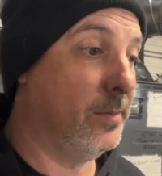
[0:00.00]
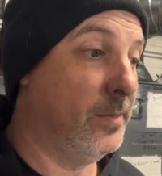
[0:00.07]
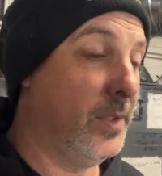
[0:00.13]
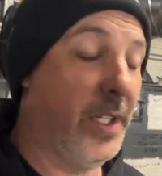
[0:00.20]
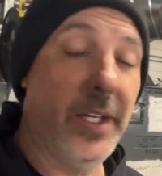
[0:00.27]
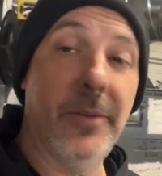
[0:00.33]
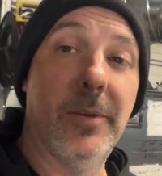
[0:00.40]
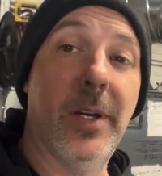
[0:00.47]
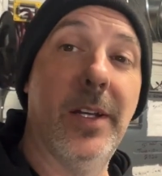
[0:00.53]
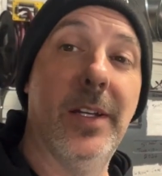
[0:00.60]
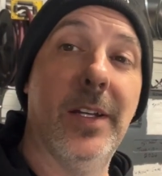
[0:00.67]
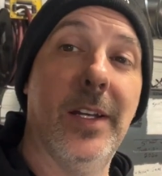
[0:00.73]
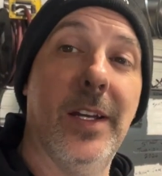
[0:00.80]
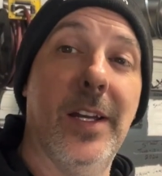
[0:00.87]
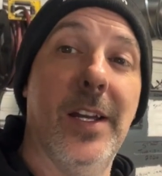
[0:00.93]
anyway,
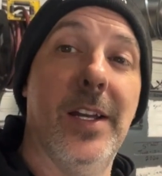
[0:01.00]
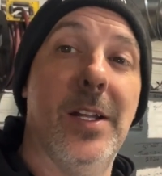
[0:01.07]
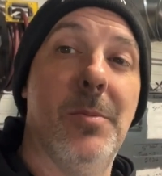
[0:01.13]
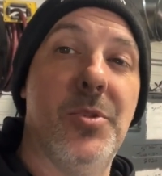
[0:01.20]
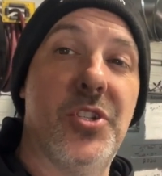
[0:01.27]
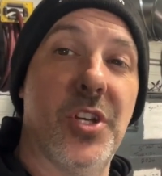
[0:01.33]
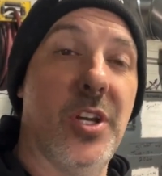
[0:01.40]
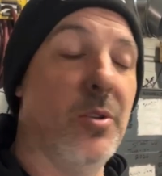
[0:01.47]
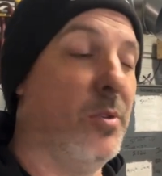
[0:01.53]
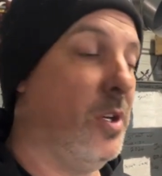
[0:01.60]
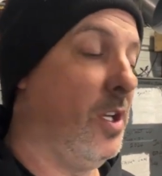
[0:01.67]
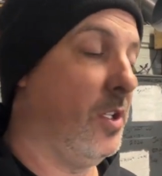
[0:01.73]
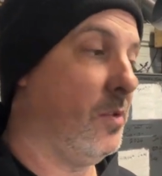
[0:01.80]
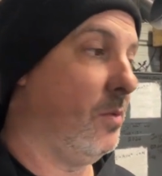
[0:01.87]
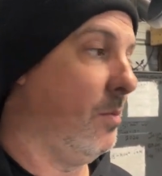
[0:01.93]
let me show you what
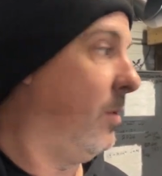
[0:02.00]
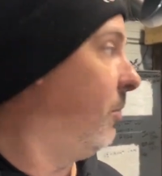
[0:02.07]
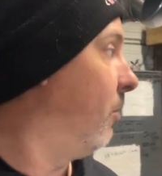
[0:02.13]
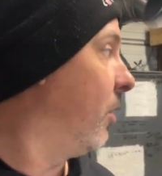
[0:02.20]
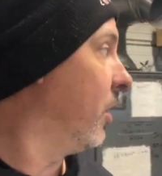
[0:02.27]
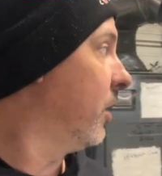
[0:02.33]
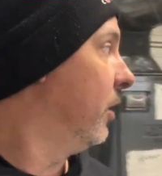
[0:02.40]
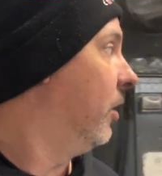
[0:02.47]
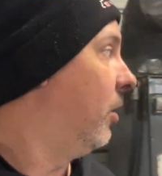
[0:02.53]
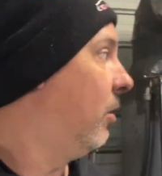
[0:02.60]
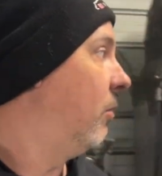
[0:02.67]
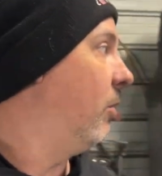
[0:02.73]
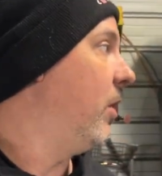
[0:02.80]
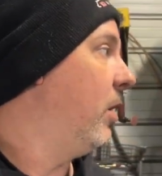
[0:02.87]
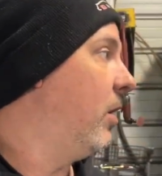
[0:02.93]
else we've been working
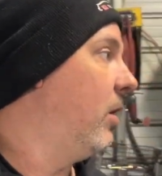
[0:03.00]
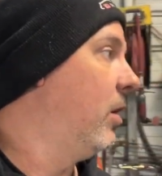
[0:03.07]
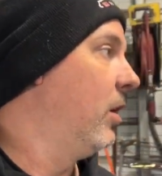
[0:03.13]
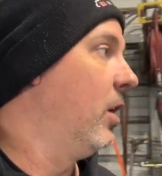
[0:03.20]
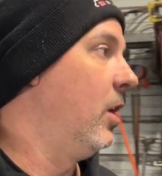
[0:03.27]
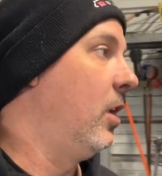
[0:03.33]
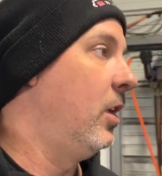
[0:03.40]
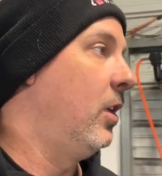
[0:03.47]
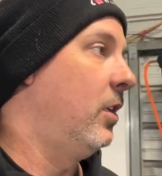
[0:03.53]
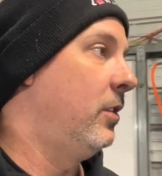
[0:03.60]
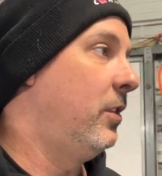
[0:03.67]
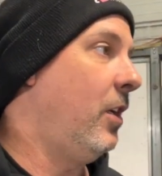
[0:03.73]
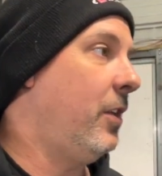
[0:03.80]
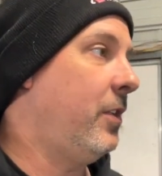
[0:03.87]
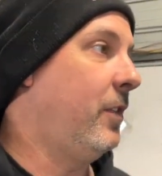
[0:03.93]
on. Well,
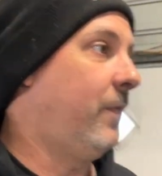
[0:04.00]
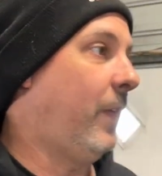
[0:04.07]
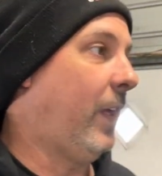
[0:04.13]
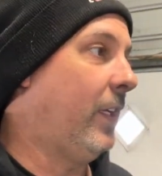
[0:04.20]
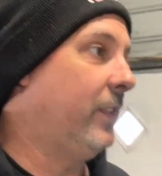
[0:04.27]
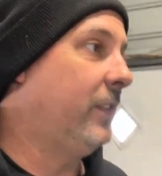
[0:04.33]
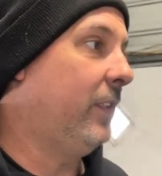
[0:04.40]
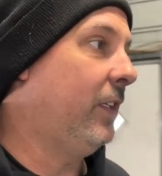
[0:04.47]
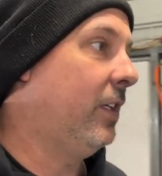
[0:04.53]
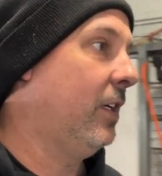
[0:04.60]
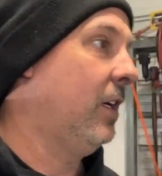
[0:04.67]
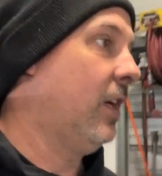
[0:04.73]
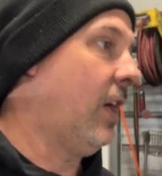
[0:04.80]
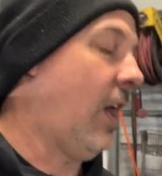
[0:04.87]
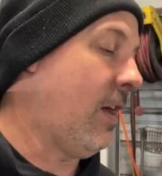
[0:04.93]
nothing fancy.
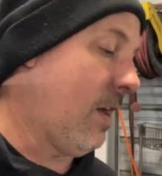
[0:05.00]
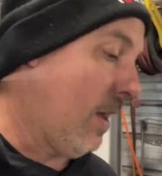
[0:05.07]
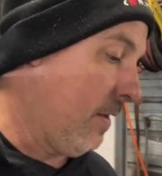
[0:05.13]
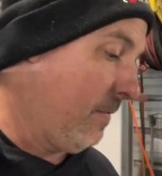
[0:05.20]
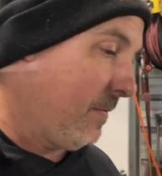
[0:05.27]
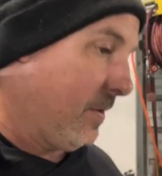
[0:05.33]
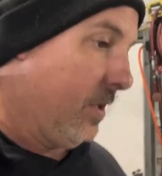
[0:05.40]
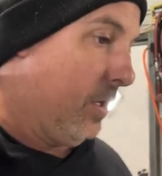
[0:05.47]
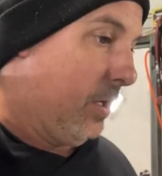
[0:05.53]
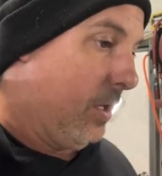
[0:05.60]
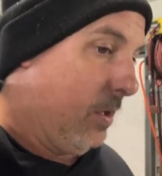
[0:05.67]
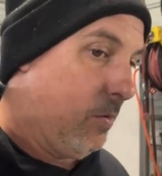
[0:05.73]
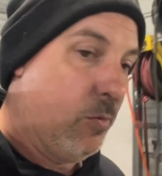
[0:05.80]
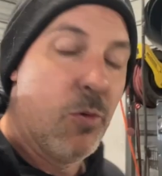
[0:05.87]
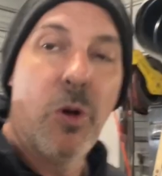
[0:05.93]

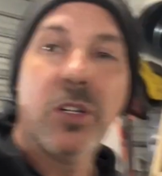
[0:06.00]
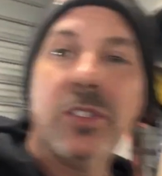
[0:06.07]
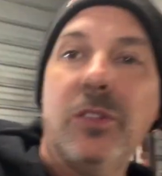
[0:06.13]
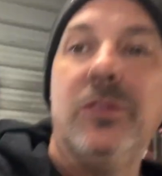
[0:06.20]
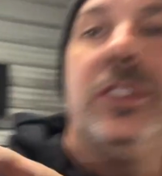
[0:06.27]
We worked on